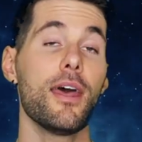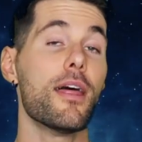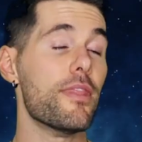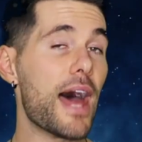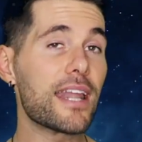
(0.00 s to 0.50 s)

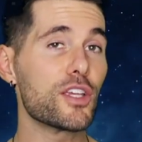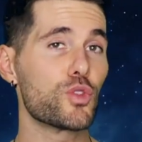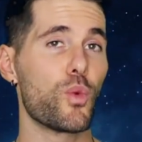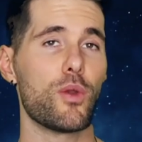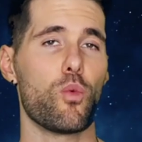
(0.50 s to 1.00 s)
That is
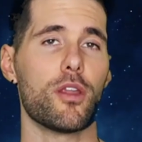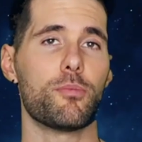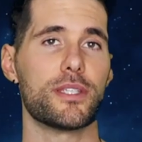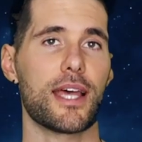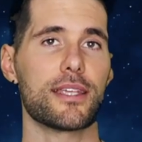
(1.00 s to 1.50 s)
when one
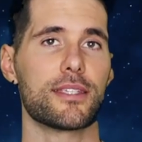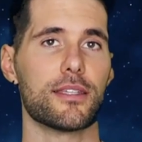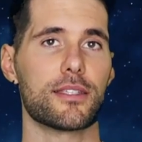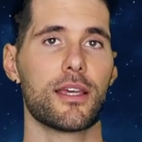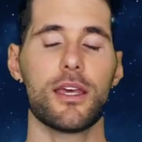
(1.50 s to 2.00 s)

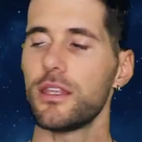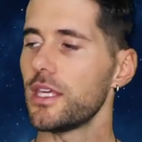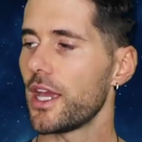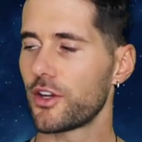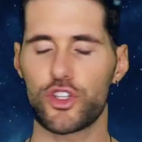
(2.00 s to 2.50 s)
possesses
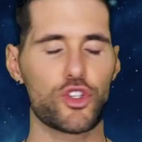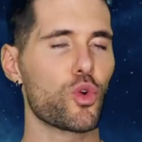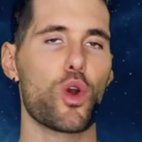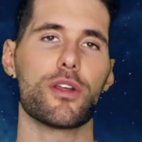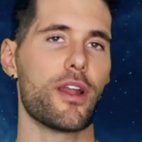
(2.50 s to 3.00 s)
the
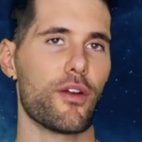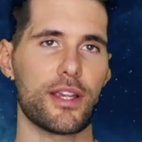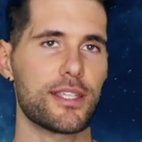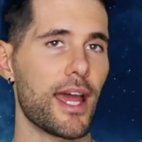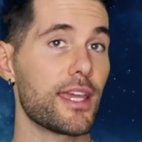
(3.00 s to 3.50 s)
extraordinary
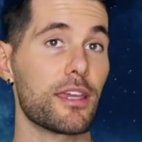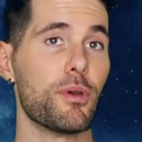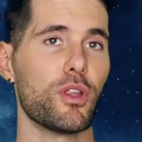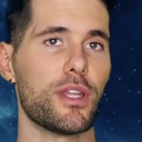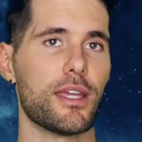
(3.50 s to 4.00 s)
psychic
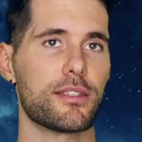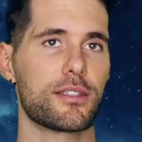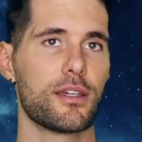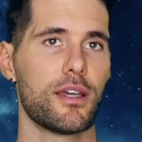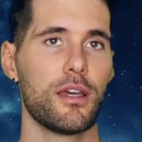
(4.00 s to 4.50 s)

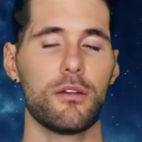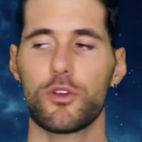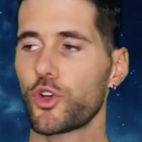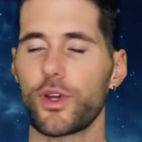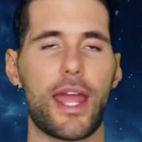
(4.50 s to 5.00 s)
abilities,
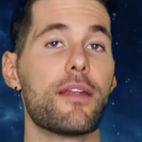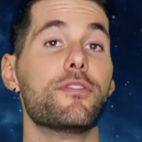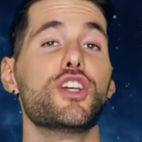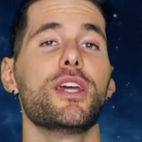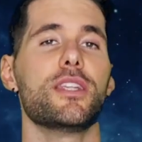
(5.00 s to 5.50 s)
creative
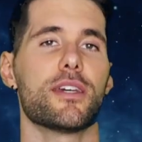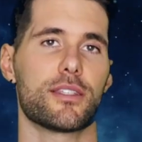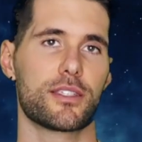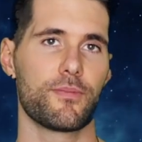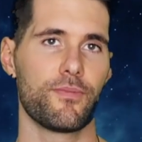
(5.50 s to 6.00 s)

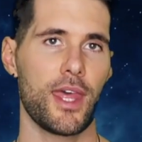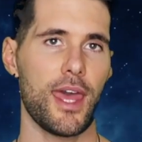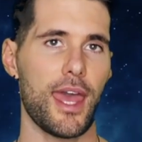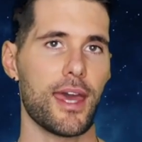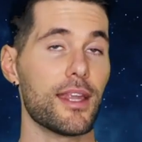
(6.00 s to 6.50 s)
genius,
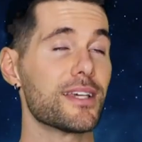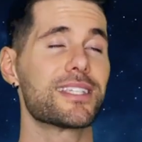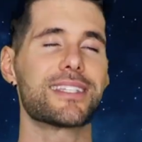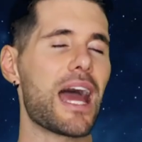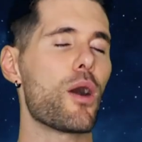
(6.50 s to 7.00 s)
and
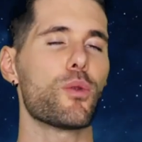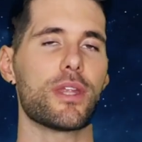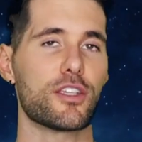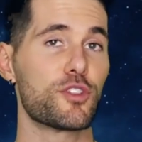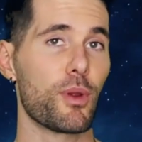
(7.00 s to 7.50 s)

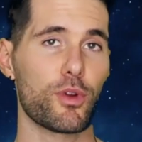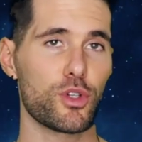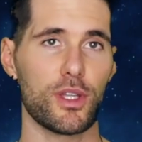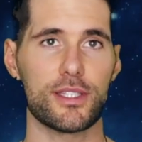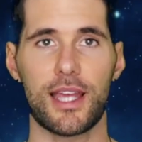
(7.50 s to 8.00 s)
astounding
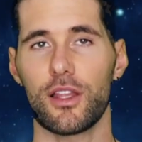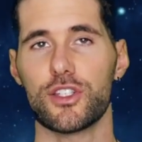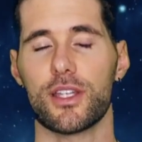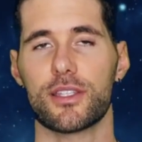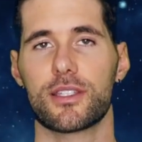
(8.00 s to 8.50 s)
spiritual
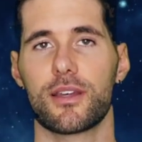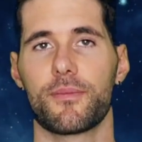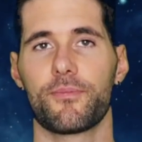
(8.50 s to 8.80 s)
intelligence.